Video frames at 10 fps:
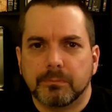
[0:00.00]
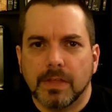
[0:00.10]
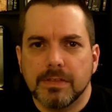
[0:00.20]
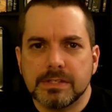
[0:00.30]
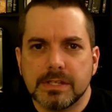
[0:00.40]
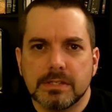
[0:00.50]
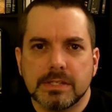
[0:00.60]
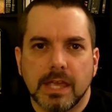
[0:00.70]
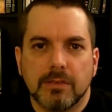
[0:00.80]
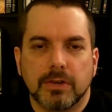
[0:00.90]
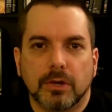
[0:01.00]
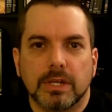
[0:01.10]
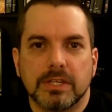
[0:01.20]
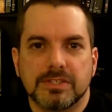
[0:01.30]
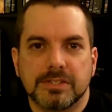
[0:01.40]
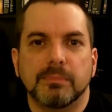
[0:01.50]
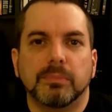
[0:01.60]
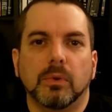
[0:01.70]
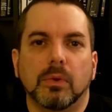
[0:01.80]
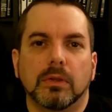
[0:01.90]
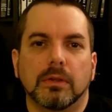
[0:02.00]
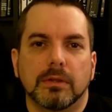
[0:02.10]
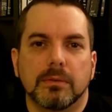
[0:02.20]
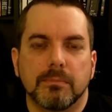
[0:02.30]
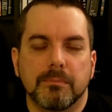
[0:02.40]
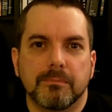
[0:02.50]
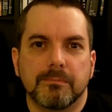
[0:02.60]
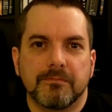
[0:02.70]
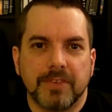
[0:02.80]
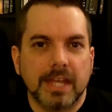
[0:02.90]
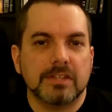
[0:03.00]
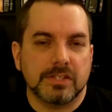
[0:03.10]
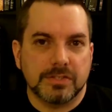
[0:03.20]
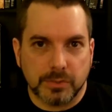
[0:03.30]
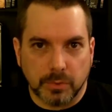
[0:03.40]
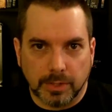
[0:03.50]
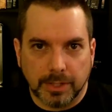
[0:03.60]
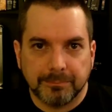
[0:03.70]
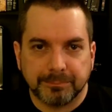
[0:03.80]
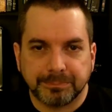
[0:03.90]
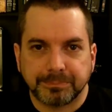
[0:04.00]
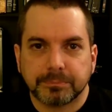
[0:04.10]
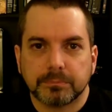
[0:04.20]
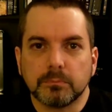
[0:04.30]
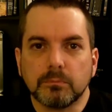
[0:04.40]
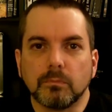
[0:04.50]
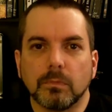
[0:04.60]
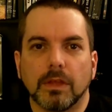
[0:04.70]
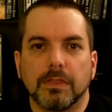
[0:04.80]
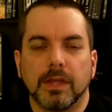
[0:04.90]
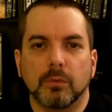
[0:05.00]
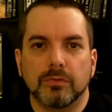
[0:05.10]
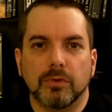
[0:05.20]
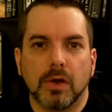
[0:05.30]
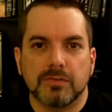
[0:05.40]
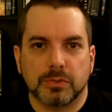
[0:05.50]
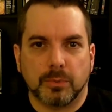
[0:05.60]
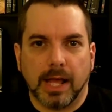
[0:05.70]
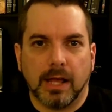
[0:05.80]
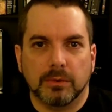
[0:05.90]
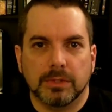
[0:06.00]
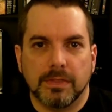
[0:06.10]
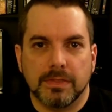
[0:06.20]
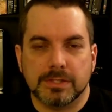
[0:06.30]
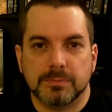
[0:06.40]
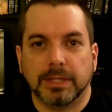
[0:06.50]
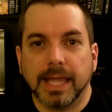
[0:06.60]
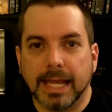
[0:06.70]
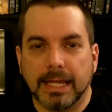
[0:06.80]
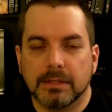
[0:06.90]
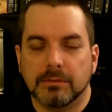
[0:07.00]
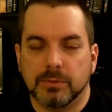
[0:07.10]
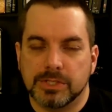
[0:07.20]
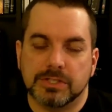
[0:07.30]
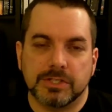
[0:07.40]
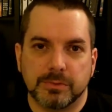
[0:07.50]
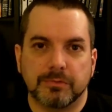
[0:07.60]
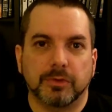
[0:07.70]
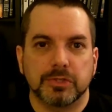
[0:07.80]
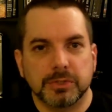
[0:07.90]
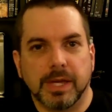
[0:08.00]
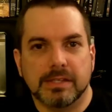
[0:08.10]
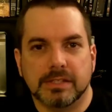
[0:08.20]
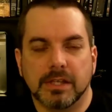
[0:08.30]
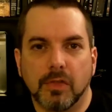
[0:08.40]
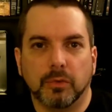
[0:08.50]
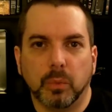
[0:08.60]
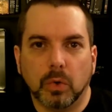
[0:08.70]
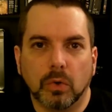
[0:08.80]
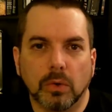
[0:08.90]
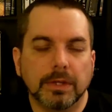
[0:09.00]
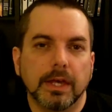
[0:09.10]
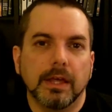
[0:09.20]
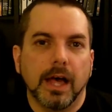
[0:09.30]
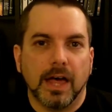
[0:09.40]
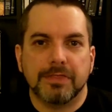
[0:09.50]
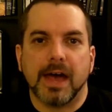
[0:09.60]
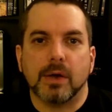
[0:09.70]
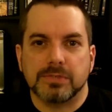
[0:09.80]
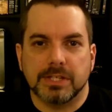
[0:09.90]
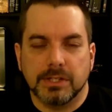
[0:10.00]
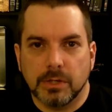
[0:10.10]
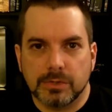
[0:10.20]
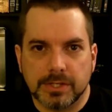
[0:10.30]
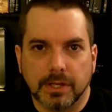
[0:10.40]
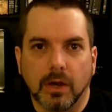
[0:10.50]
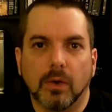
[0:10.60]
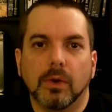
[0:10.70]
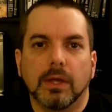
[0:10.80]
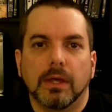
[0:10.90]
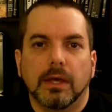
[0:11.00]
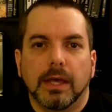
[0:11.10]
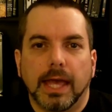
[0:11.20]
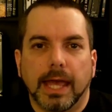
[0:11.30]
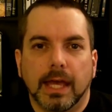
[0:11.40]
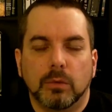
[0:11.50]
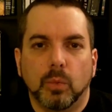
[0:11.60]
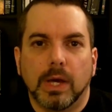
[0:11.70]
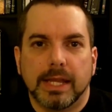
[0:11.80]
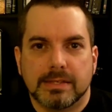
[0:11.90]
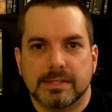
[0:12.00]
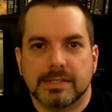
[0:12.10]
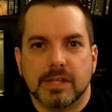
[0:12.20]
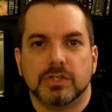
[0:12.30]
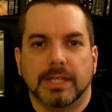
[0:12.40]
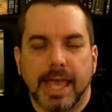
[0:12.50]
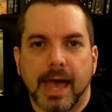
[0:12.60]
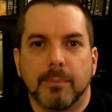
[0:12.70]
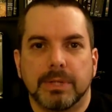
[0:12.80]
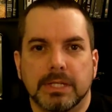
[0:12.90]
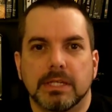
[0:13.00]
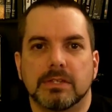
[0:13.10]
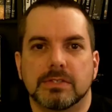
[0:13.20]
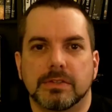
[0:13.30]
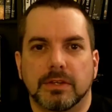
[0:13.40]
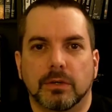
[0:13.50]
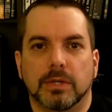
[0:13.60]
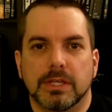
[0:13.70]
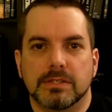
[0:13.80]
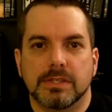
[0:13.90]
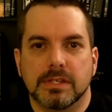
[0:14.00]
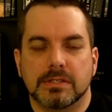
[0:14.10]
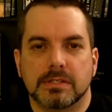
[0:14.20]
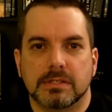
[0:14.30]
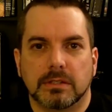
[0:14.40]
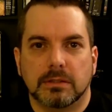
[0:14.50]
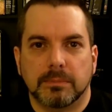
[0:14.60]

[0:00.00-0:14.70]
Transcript: This is a very simple fantasy story that revolves around this planet, which is just referred to as another world, 1,000 years ago. And what has essentially happened is there is this